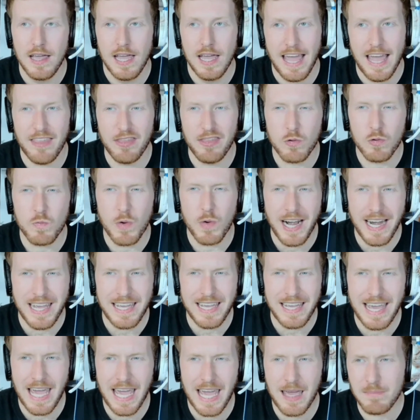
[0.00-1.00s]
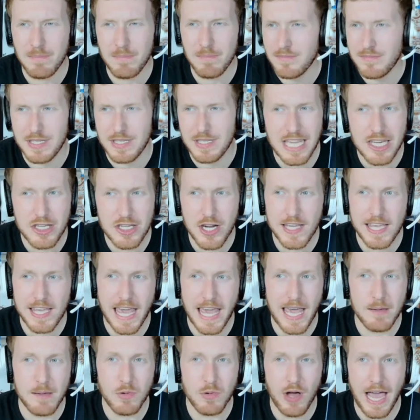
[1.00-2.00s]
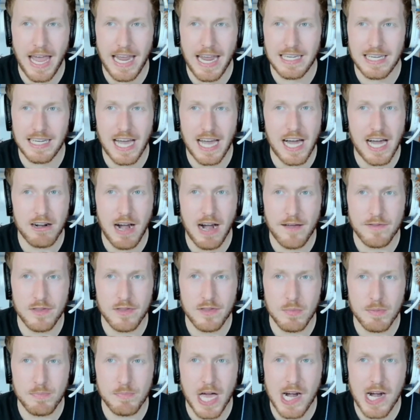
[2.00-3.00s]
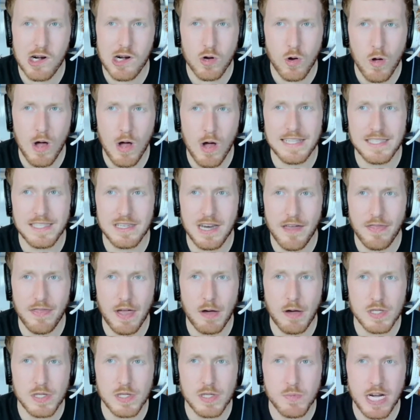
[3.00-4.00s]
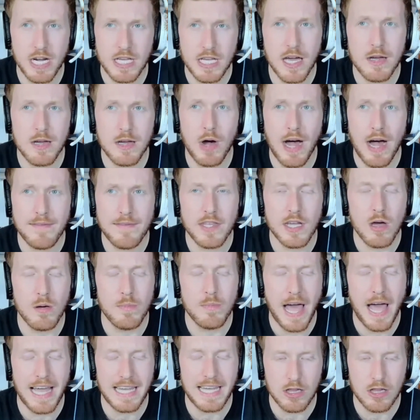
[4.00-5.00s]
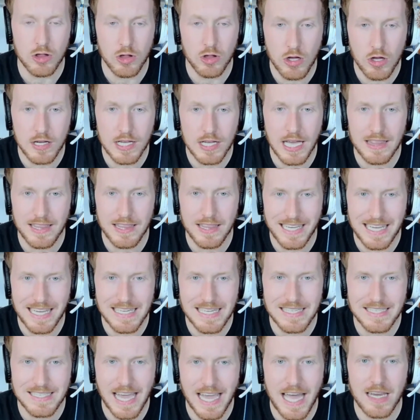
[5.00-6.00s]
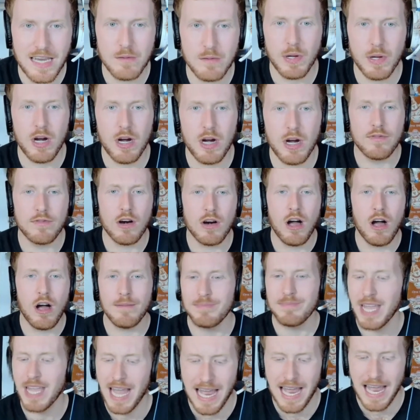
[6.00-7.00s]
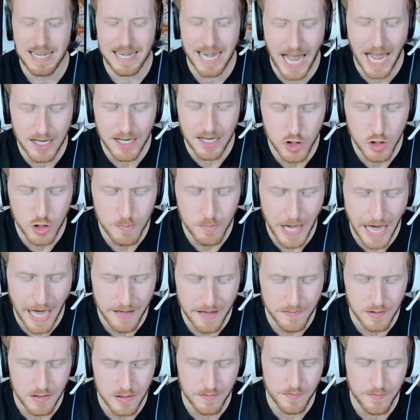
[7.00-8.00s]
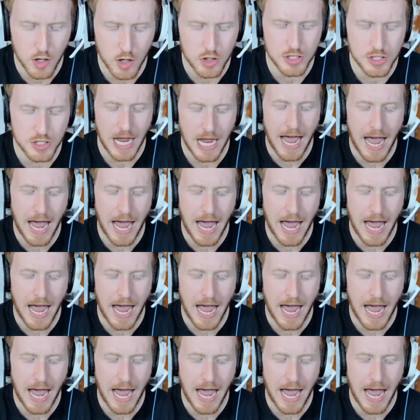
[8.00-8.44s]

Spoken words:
in the running game, DJ Campbell, Hayden Connor have to be better. Cole Hudson, I thought, was pretty good. We'll have to go back and look, like I said. But overall, not too bad for the first